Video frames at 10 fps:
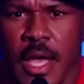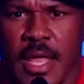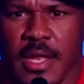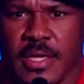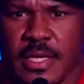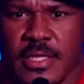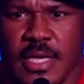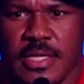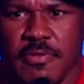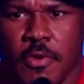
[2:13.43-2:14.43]
And the, the
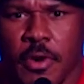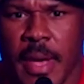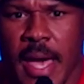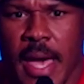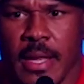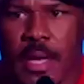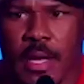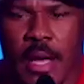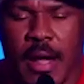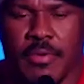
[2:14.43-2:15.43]
season format,
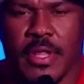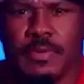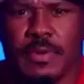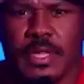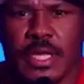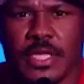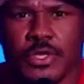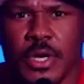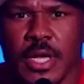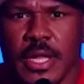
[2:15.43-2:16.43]
uh, I really, really
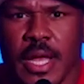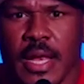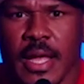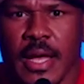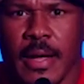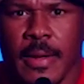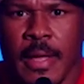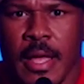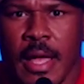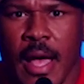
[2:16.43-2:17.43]
enjoyed. And, uh,
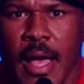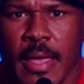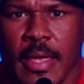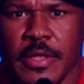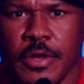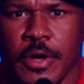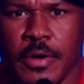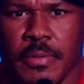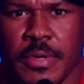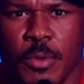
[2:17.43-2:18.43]
and you know,
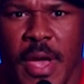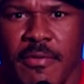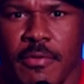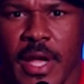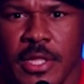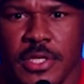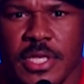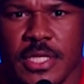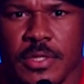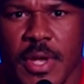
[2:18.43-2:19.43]
we, we have regular
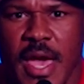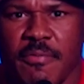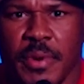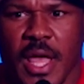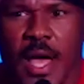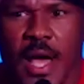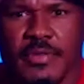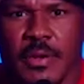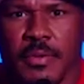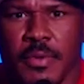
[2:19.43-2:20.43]
season, we have
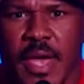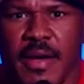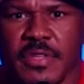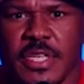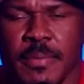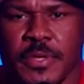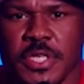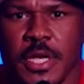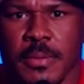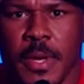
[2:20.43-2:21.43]
playoffs, and when we have the
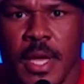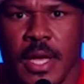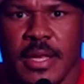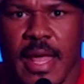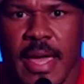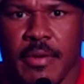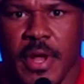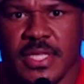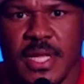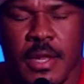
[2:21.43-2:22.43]
championship. That
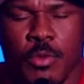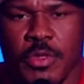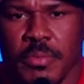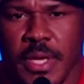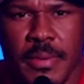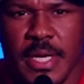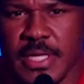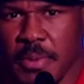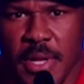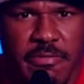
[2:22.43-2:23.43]
resonated with me because
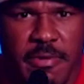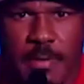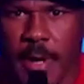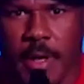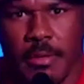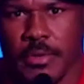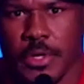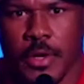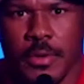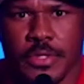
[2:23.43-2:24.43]
I play football, you
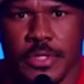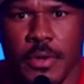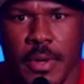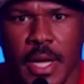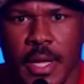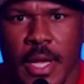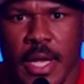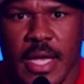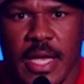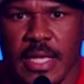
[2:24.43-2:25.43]
know. So uh,
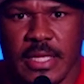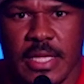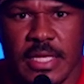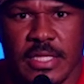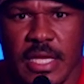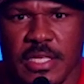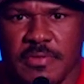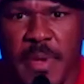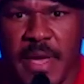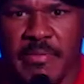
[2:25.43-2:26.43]
it, it's, it
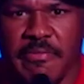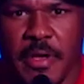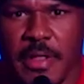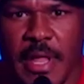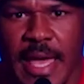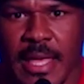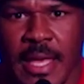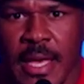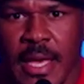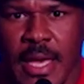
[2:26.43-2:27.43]
just made it feel like,
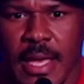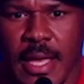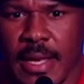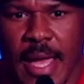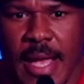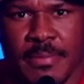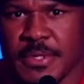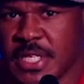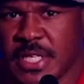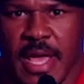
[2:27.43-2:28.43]
like I'm
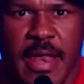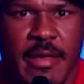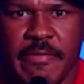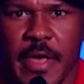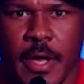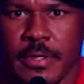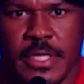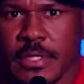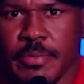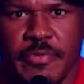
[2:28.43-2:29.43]
just in the N F L.
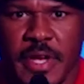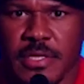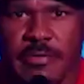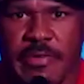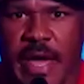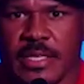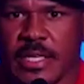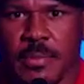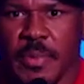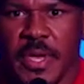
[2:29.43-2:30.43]
This is the professional fighters,
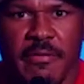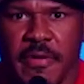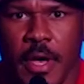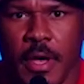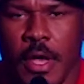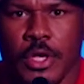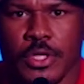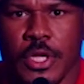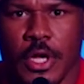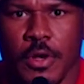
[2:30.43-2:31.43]
this is the P F L.
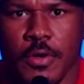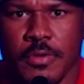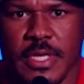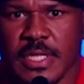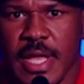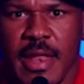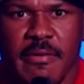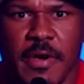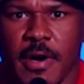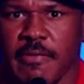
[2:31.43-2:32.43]
So this is the N
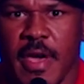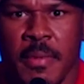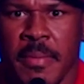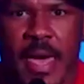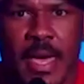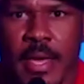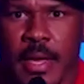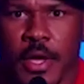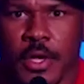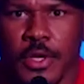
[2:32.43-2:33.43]
F L of M M A,
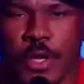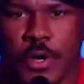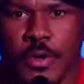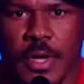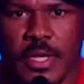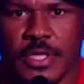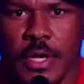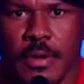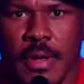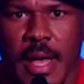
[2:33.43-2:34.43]
you know. So
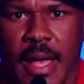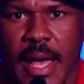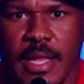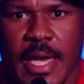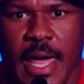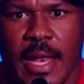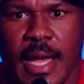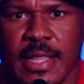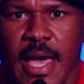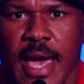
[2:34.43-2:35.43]
I, I look at it
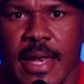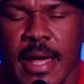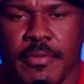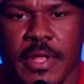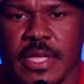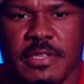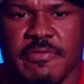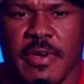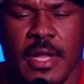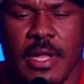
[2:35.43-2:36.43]
like that, and I really
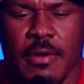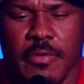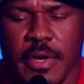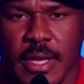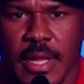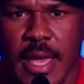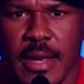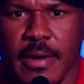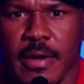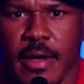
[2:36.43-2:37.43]
just fell in love with it.
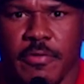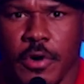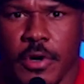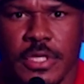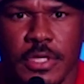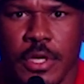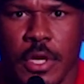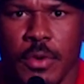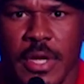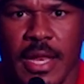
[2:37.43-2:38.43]
And uh, of course, you
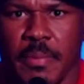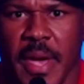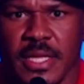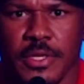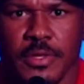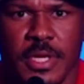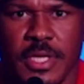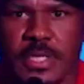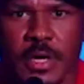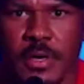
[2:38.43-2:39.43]
know, we're getting paid to do
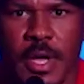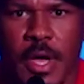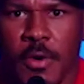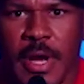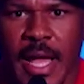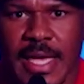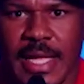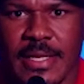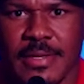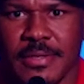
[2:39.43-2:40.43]
this, so we're not
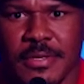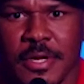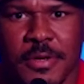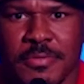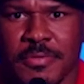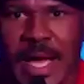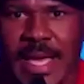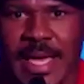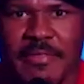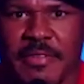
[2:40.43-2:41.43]
getting, you know, we're
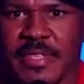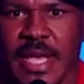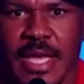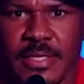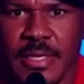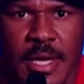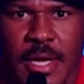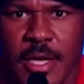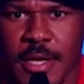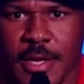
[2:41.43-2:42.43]
not getting fifty cents,
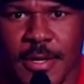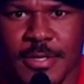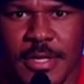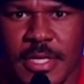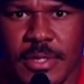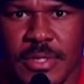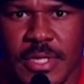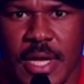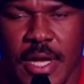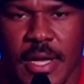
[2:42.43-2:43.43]
you know. So this was
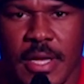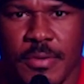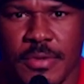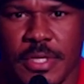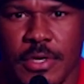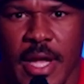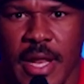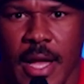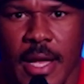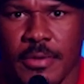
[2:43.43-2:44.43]
uh it was a great
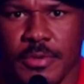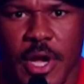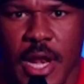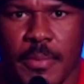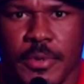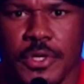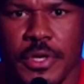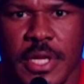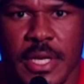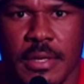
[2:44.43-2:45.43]
it was a great
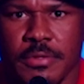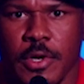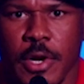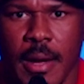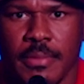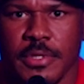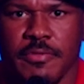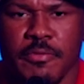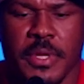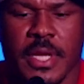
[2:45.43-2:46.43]
opportunity. It was a great
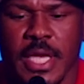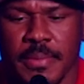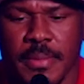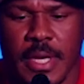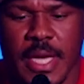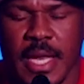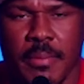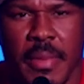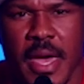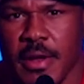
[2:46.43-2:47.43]
opportunity for me to keep
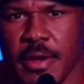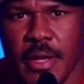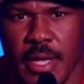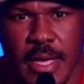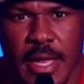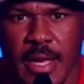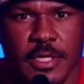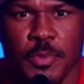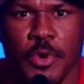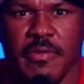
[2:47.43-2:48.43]
getting better in the
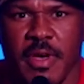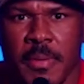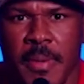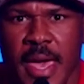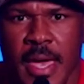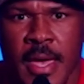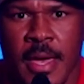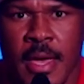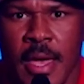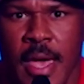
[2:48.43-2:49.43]
sport of M M A,
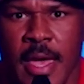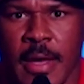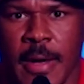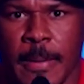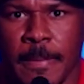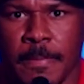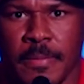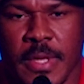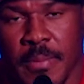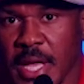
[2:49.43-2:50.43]
and um,
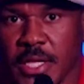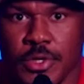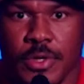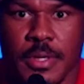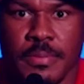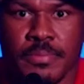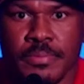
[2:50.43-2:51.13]
get paid to do it.